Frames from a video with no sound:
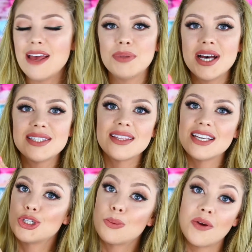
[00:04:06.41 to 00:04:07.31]
And plus,
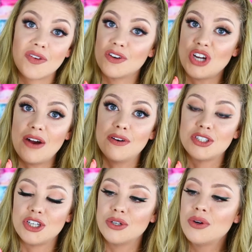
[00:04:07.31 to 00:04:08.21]
these are perfect for travel
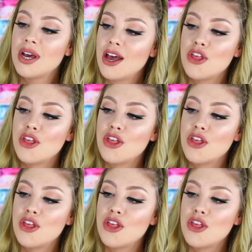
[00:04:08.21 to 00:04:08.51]
too.